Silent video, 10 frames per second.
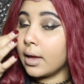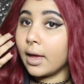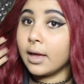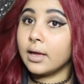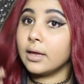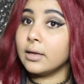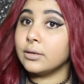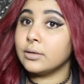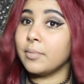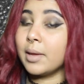
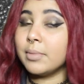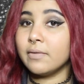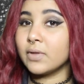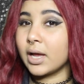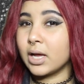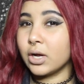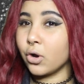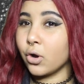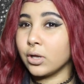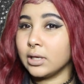and maybe even like a
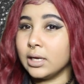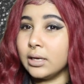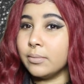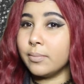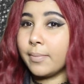curly